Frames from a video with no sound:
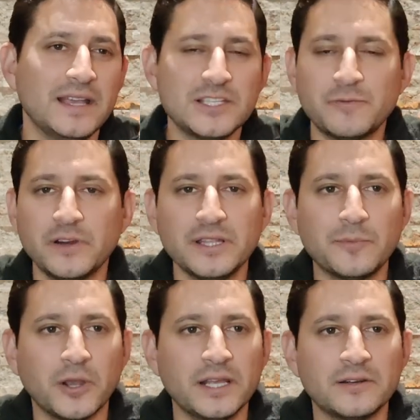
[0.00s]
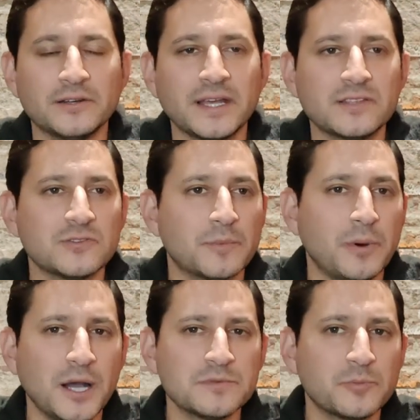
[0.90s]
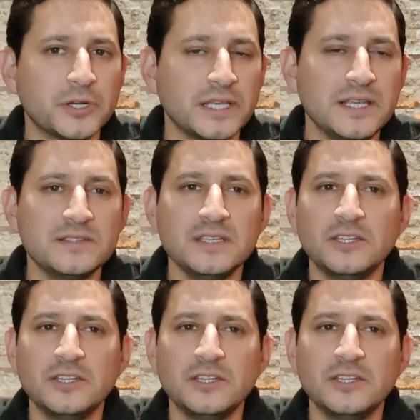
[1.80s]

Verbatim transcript: It's fairly bright and all that, so it pops pretty easy.